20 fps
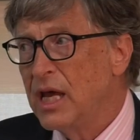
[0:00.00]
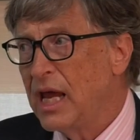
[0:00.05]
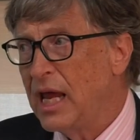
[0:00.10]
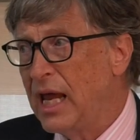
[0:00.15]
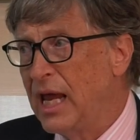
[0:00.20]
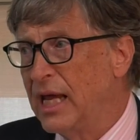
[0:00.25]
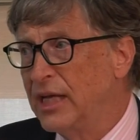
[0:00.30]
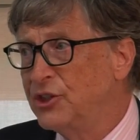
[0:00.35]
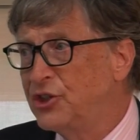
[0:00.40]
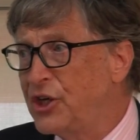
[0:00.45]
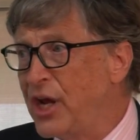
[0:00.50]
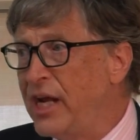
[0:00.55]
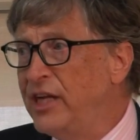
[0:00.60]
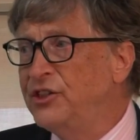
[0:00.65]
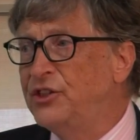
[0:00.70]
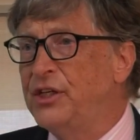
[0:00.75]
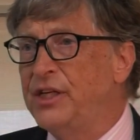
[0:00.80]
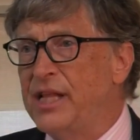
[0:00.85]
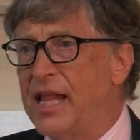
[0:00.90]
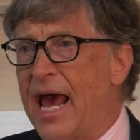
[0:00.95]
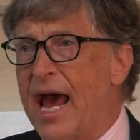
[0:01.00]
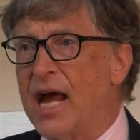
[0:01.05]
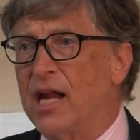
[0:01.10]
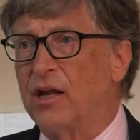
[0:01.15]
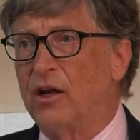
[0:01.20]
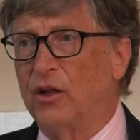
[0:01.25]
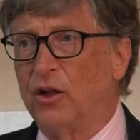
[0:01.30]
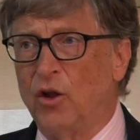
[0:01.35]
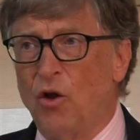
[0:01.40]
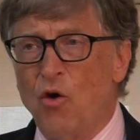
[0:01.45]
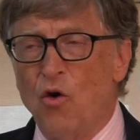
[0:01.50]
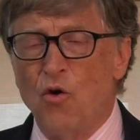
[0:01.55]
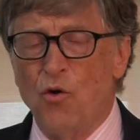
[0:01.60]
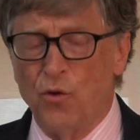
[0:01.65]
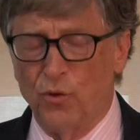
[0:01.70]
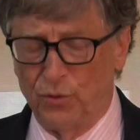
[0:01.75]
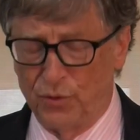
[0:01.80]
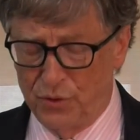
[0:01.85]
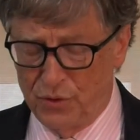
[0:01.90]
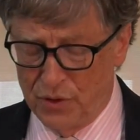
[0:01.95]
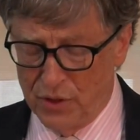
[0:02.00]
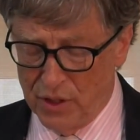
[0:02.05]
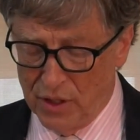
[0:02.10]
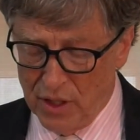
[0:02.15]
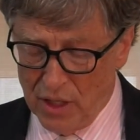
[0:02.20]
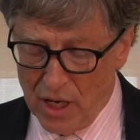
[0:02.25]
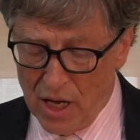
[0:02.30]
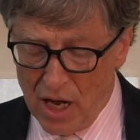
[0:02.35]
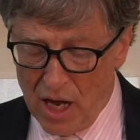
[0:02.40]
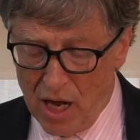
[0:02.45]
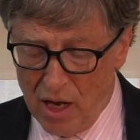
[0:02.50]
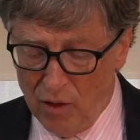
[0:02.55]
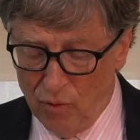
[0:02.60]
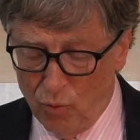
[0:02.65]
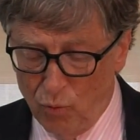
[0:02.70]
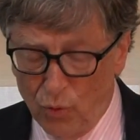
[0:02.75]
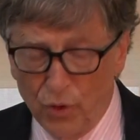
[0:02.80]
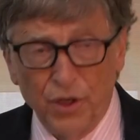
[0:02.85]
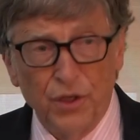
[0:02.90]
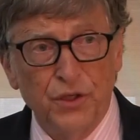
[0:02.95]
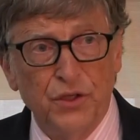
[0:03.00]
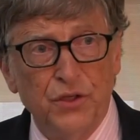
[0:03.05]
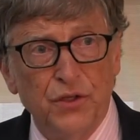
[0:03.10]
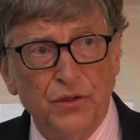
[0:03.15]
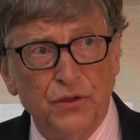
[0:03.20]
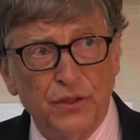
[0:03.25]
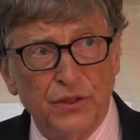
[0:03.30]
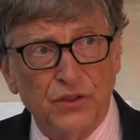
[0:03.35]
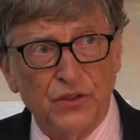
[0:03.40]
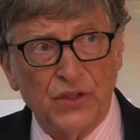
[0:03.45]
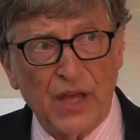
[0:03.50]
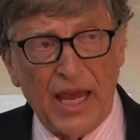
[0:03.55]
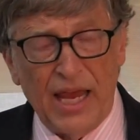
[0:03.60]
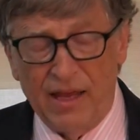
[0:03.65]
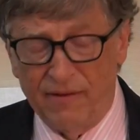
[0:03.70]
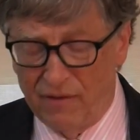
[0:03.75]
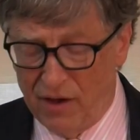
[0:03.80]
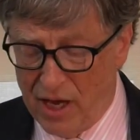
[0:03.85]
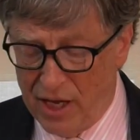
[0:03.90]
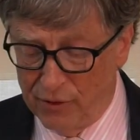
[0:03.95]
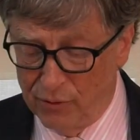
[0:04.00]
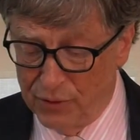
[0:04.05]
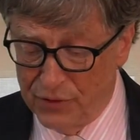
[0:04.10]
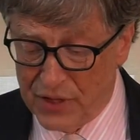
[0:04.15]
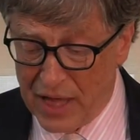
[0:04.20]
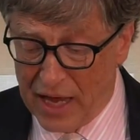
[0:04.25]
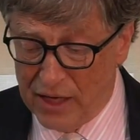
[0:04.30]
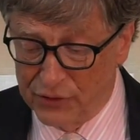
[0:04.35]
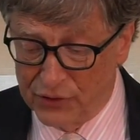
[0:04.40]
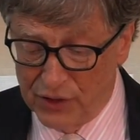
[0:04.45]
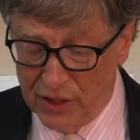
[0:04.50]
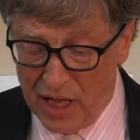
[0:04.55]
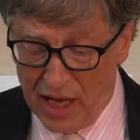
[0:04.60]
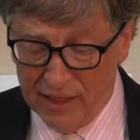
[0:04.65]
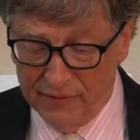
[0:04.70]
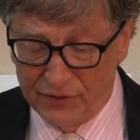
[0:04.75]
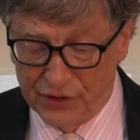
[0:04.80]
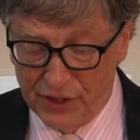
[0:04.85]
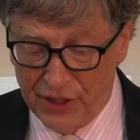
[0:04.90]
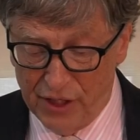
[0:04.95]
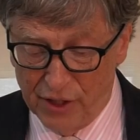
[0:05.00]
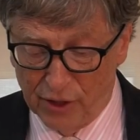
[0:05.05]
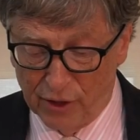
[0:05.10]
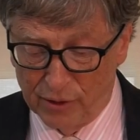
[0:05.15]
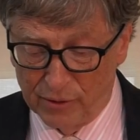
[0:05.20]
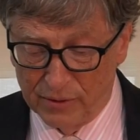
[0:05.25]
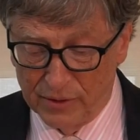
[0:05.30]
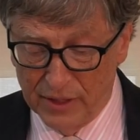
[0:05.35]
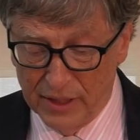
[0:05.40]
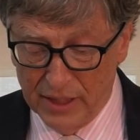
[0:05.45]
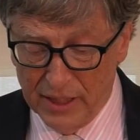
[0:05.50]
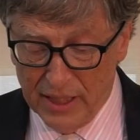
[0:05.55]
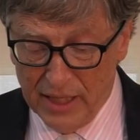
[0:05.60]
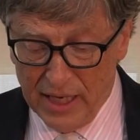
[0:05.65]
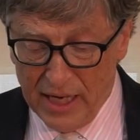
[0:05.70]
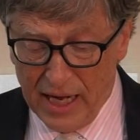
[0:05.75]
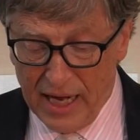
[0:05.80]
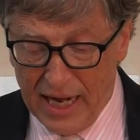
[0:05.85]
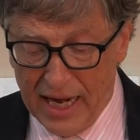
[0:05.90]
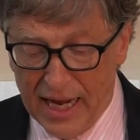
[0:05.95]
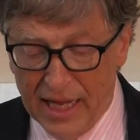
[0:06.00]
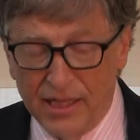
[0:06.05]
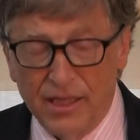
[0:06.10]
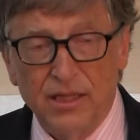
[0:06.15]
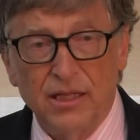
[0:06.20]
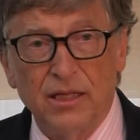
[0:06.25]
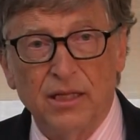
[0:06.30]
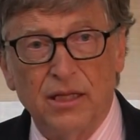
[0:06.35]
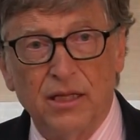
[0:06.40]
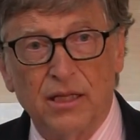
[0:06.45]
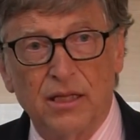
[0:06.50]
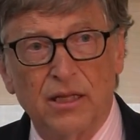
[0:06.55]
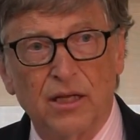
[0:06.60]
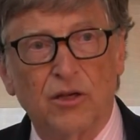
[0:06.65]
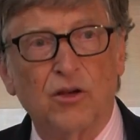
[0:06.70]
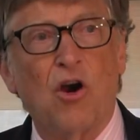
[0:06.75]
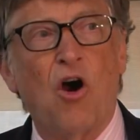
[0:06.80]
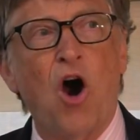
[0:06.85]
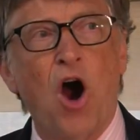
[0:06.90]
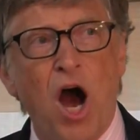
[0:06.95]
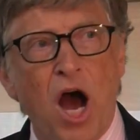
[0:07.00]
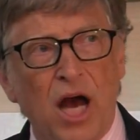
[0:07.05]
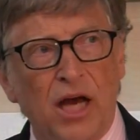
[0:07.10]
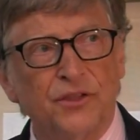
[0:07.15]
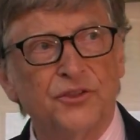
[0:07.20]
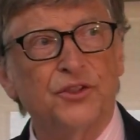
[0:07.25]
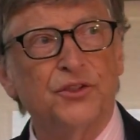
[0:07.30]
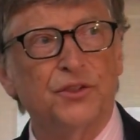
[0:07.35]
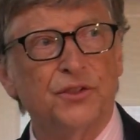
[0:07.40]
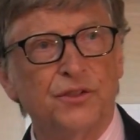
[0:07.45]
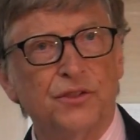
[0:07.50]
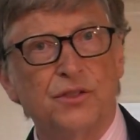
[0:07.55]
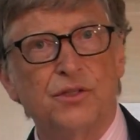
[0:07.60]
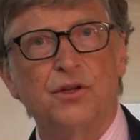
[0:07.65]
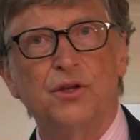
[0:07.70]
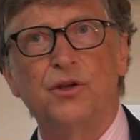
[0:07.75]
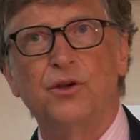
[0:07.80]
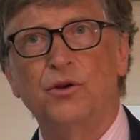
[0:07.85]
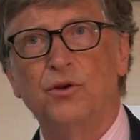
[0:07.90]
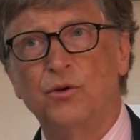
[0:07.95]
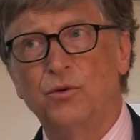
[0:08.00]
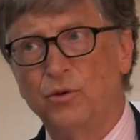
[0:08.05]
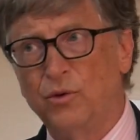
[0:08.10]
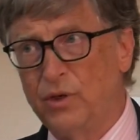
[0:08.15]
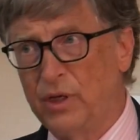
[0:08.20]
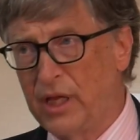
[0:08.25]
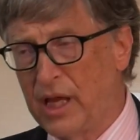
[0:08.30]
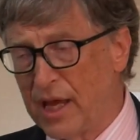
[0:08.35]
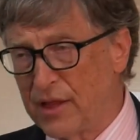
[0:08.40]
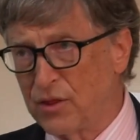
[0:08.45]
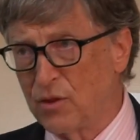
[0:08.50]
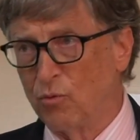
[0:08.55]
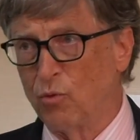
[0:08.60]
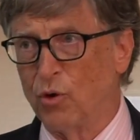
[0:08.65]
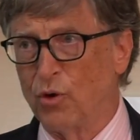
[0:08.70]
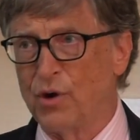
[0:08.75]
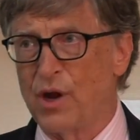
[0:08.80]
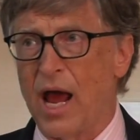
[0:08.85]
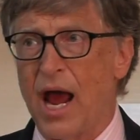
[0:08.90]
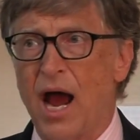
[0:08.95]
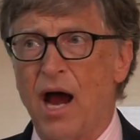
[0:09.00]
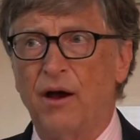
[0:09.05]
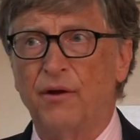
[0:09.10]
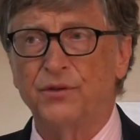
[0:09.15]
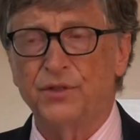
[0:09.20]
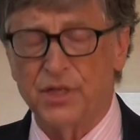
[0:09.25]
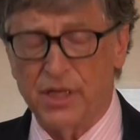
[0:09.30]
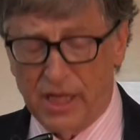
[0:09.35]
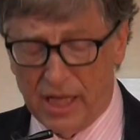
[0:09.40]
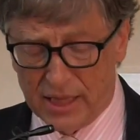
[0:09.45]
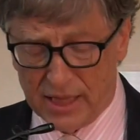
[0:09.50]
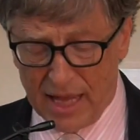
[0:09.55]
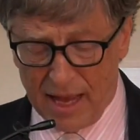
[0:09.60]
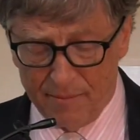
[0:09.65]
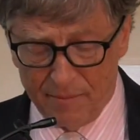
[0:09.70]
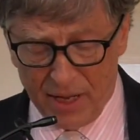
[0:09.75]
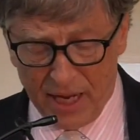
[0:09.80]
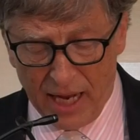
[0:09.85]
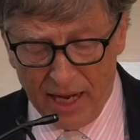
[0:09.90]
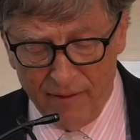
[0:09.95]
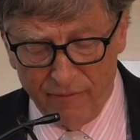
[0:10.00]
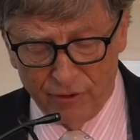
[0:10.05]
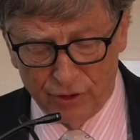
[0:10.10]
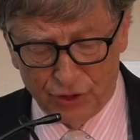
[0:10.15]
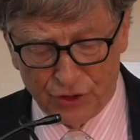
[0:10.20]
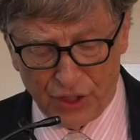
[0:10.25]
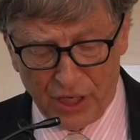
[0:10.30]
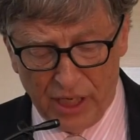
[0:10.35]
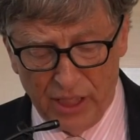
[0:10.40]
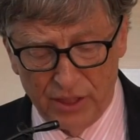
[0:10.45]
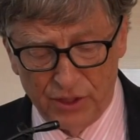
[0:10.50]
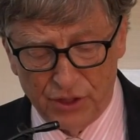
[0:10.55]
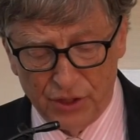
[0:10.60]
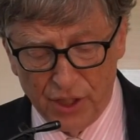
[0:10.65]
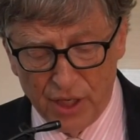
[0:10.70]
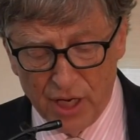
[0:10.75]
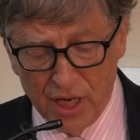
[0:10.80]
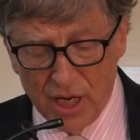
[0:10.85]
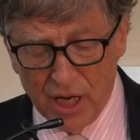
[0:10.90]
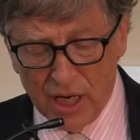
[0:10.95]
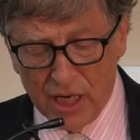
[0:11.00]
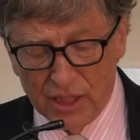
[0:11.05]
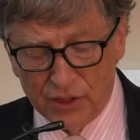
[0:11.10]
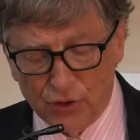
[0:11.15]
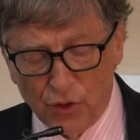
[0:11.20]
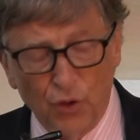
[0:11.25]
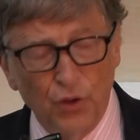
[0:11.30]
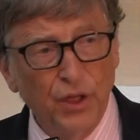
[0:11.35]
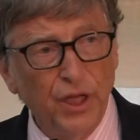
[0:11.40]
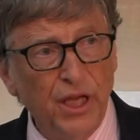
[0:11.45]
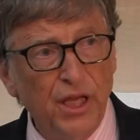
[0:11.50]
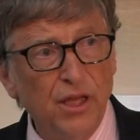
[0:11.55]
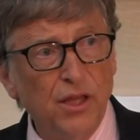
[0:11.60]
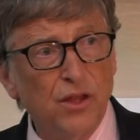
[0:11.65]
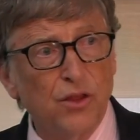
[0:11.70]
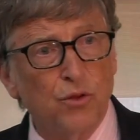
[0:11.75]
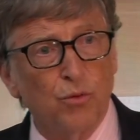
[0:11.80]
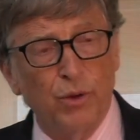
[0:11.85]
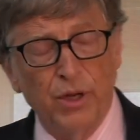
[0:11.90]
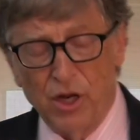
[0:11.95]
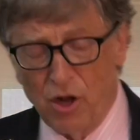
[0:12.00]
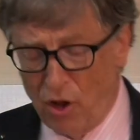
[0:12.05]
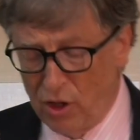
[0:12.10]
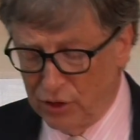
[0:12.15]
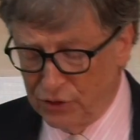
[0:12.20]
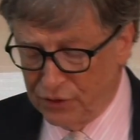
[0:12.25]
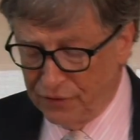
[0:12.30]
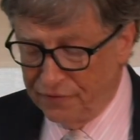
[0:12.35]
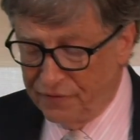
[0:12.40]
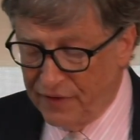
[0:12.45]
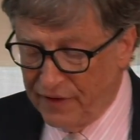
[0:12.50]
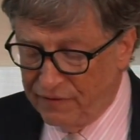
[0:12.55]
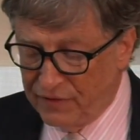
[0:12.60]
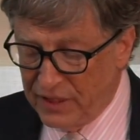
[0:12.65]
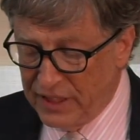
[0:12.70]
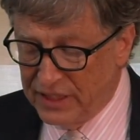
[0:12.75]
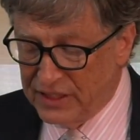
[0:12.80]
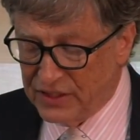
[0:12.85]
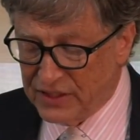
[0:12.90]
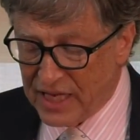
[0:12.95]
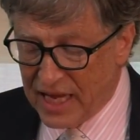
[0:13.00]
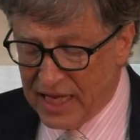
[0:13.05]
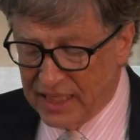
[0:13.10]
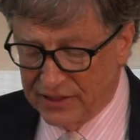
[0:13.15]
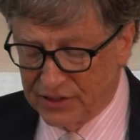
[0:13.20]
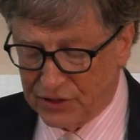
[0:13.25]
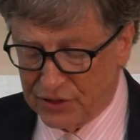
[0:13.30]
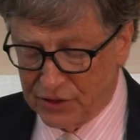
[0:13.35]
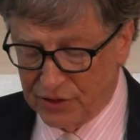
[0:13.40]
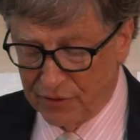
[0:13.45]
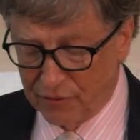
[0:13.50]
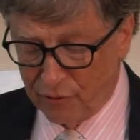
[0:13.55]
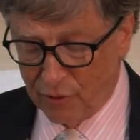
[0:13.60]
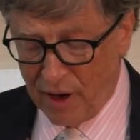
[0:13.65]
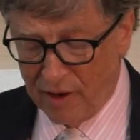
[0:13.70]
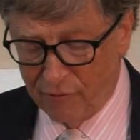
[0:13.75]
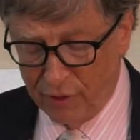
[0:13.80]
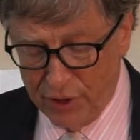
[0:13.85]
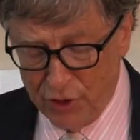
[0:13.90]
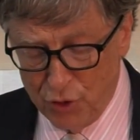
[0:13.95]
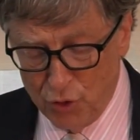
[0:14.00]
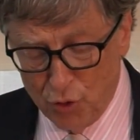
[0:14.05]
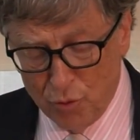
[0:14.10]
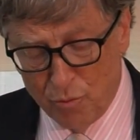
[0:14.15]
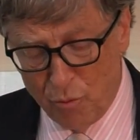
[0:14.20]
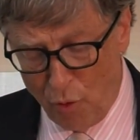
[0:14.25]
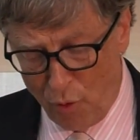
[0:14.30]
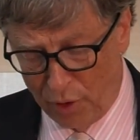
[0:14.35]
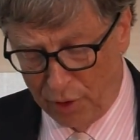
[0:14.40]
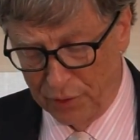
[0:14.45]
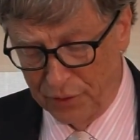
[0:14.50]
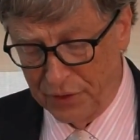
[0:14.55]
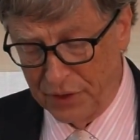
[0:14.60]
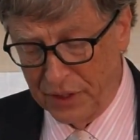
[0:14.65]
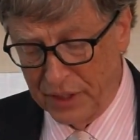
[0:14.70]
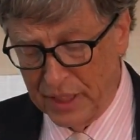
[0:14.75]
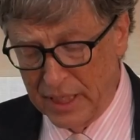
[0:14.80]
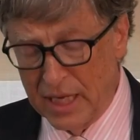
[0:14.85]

And changing that alone would save 100,000 lives a year. And the cost to get the word out, to get that behavior change, is only $3.50 for every newborn.